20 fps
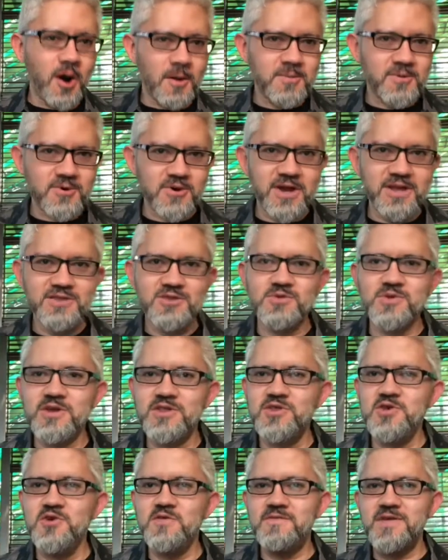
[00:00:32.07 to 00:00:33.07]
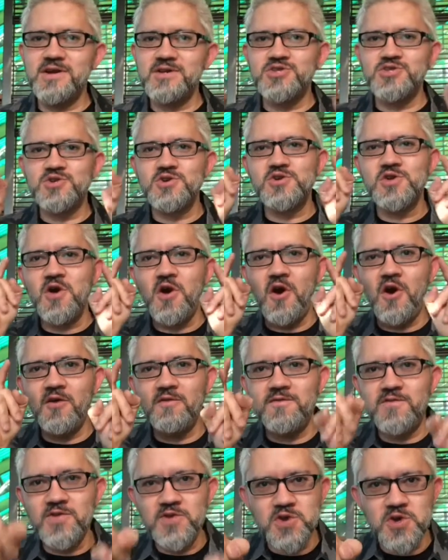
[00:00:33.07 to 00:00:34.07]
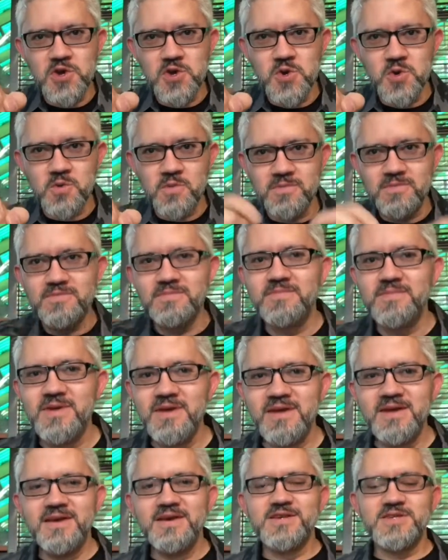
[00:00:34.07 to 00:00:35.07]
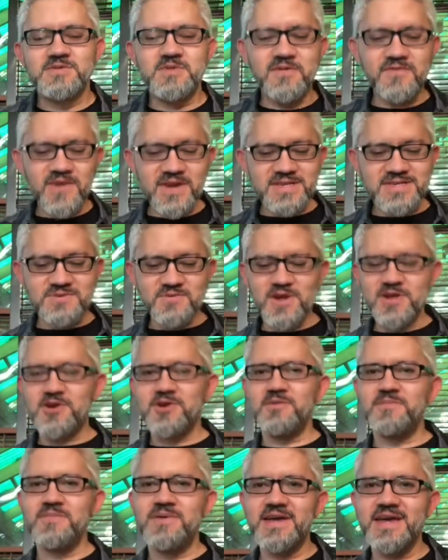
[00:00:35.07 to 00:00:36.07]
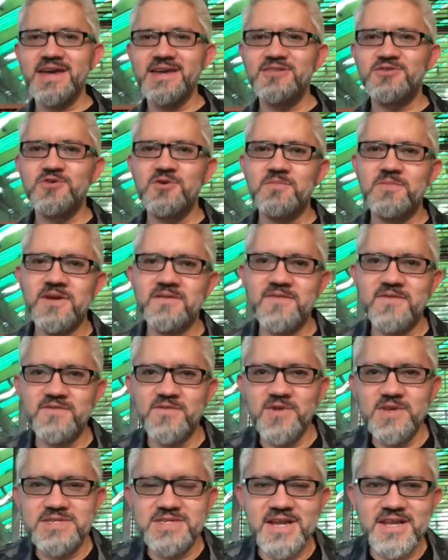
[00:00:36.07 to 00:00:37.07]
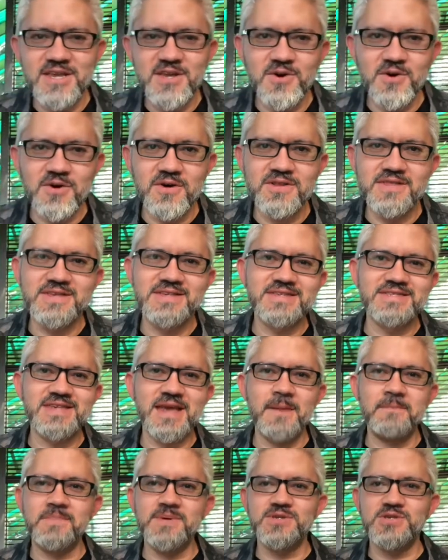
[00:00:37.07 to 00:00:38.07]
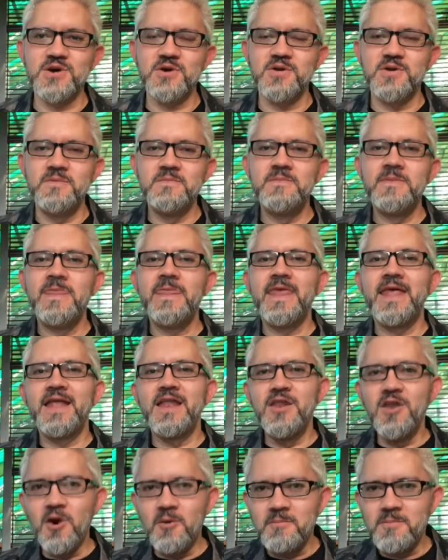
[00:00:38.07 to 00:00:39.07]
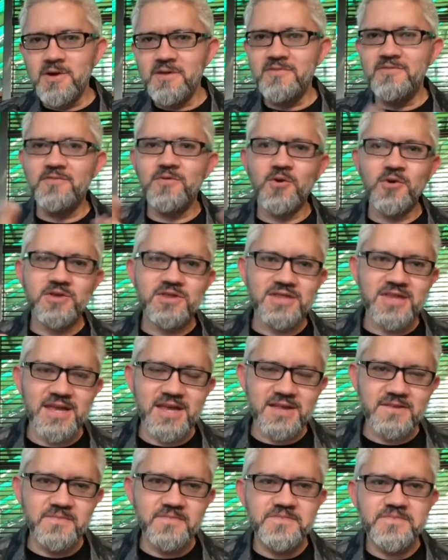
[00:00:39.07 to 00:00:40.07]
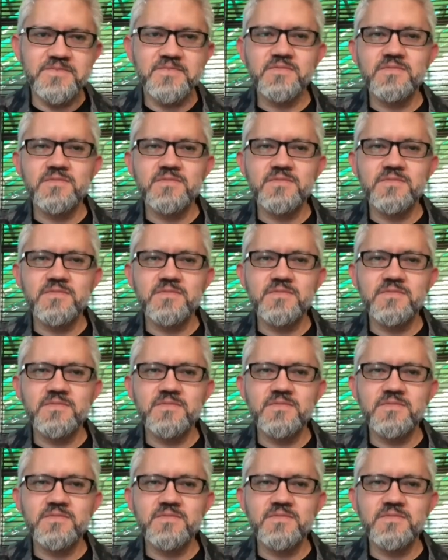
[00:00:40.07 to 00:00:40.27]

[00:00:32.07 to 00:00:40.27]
upgrade to a new version of you. So my friends, welcome again to Breakfast with Sergio. This is episode number 14.